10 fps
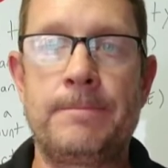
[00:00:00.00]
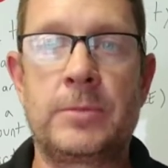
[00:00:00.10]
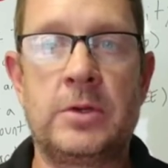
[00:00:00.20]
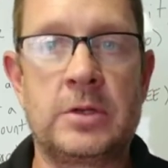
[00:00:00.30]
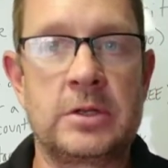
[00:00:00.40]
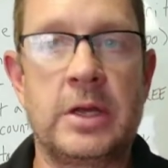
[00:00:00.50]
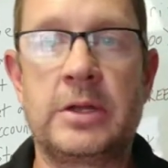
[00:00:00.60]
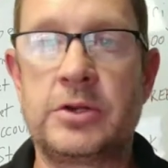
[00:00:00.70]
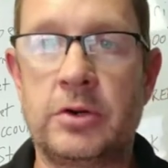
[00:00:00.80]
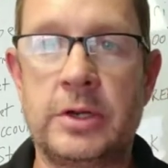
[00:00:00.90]
Just
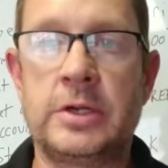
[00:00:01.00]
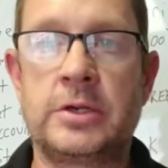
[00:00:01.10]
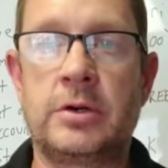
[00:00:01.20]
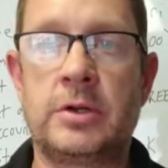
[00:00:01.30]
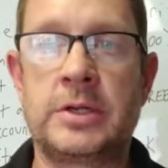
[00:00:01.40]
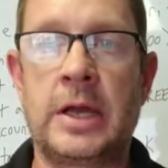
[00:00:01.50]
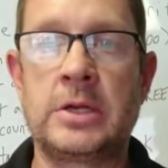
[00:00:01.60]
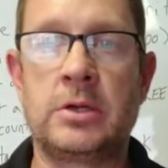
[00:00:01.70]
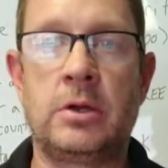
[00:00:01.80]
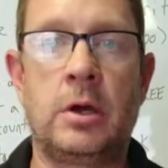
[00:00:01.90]
let your insurance
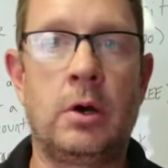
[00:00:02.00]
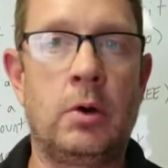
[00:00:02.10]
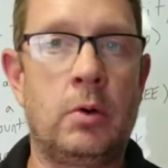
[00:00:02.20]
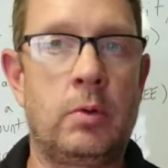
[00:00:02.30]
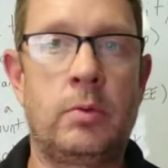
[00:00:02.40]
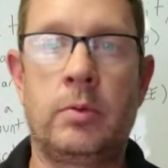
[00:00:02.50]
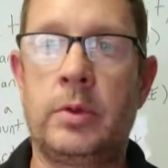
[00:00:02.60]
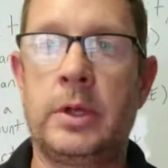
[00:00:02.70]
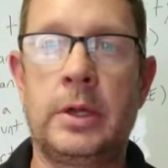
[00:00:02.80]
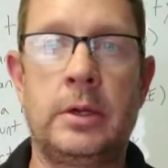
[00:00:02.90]
agent know
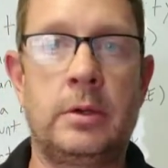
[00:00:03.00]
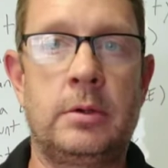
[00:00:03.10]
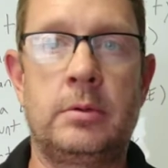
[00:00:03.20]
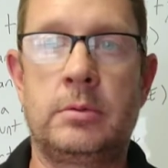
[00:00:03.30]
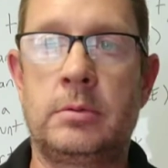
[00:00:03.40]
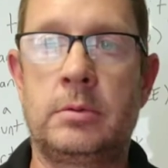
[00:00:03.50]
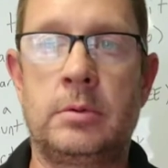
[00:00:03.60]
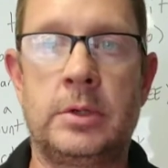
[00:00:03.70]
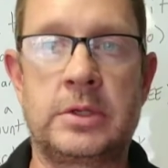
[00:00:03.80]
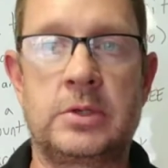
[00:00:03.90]
that
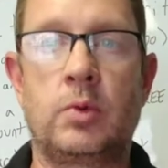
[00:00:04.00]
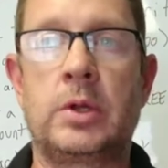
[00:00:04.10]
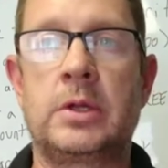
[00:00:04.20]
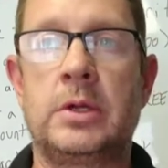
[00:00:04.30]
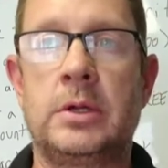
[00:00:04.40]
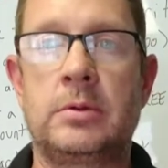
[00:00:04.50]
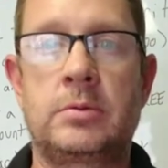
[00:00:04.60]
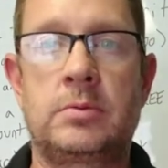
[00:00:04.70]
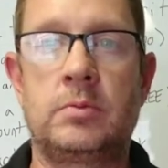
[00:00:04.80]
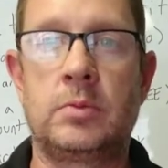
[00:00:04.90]
this is what
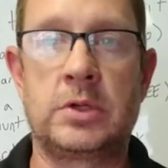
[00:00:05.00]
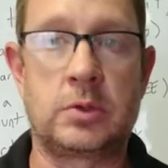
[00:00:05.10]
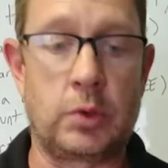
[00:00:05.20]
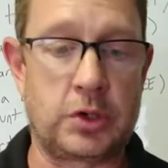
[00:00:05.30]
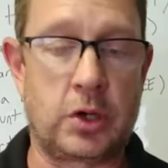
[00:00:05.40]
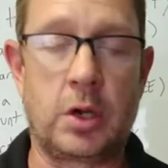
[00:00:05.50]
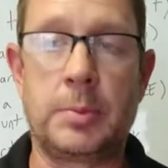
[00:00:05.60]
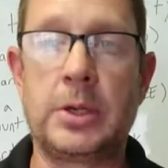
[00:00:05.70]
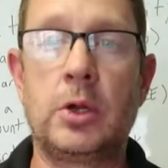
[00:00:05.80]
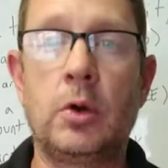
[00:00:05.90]
you're going to
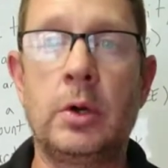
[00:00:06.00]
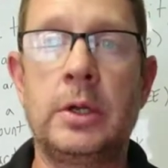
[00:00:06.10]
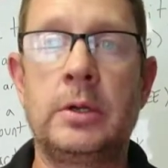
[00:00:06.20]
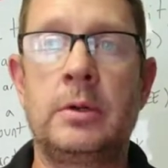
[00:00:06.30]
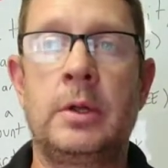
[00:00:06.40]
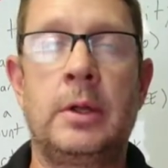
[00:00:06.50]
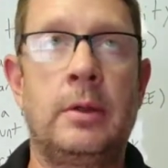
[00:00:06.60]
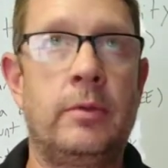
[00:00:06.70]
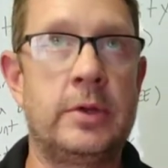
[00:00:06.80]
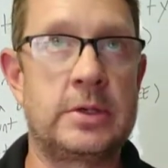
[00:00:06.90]
be doing.
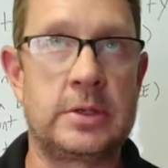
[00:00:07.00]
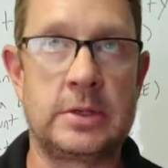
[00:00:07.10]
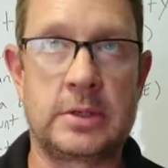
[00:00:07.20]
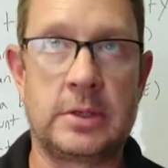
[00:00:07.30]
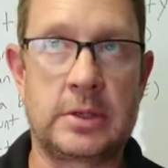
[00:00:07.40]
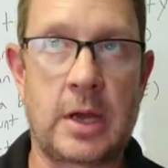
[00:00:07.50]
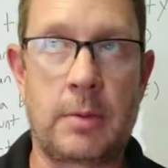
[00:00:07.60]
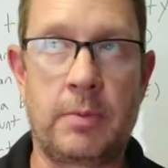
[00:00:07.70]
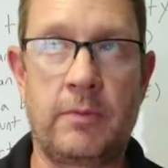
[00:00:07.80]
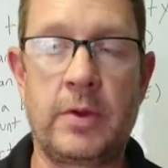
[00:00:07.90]
This is the
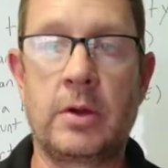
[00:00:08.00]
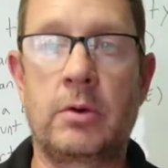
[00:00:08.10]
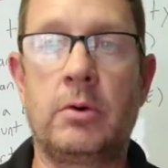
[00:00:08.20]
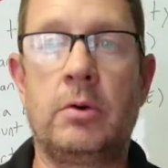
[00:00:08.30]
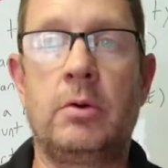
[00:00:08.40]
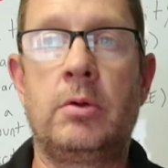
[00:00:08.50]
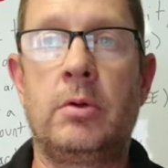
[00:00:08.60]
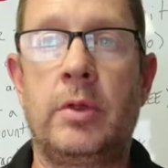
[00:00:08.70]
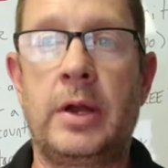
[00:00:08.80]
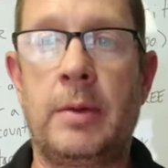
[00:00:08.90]
type of vehicle
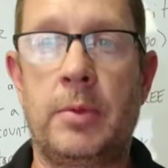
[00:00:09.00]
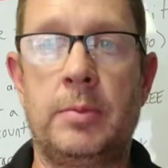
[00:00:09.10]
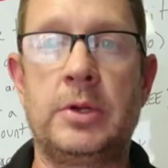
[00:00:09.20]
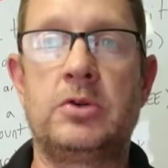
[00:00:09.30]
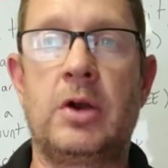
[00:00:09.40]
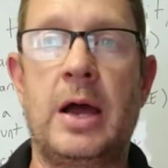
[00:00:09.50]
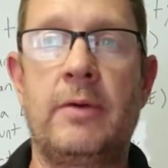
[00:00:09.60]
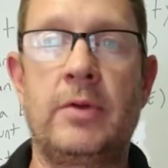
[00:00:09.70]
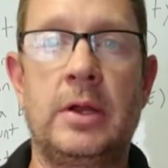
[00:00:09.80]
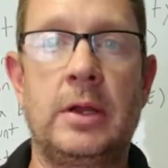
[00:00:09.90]
that I'm going to be
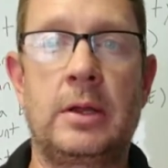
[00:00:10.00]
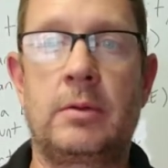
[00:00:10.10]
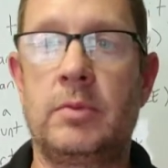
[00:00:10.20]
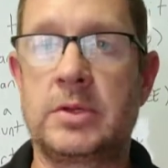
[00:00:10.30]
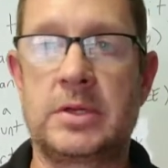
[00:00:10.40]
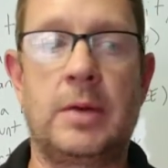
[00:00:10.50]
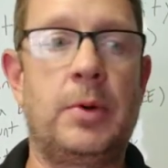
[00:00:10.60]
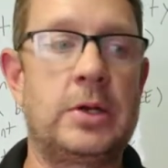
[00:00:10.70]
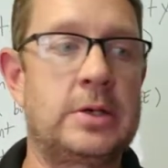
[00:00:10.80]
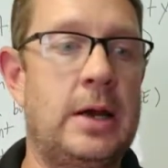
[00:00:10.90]
driving. This is how
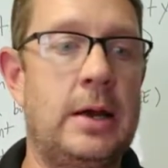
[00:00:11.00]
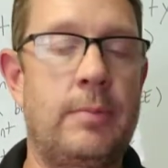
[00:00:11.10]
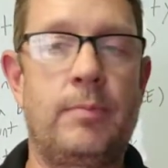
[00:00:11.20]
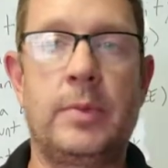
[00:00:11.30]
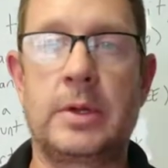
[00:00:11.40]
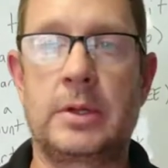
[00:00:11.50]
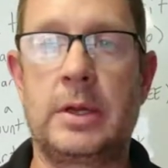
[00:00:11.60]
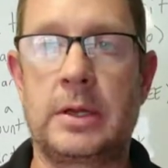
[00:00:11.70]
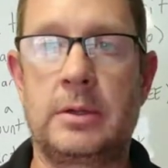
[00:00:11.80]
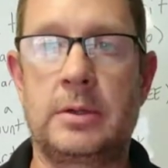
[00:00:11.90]
much I
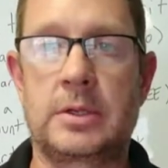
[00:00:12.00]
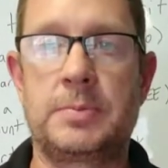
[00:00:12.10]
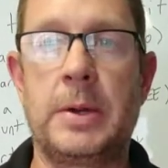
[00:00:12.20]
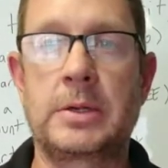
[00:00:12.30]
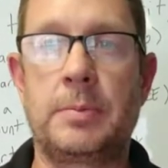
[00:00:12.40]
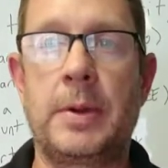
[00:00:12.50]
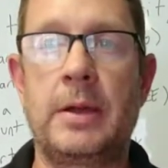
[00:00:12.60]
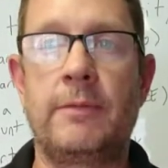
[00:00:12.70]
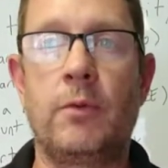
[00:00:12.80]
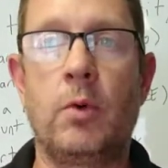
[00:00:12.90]
expect to
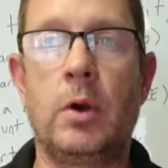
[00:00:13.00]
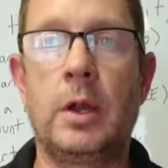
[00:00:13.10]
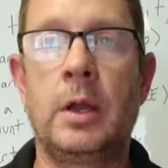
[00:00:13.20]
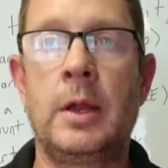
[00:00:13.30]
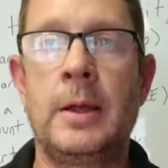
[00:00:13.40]
pay for it.